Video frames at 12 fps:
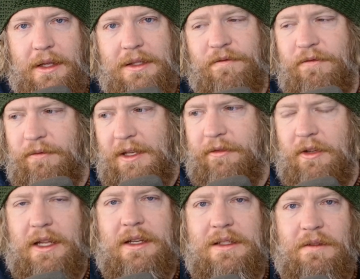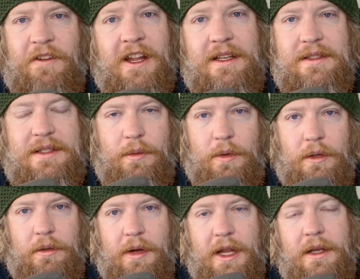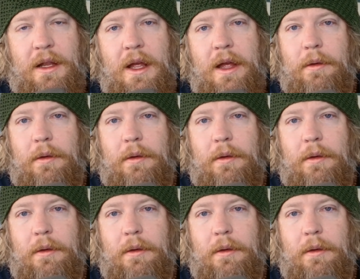It's Neverland is a fantasy world right?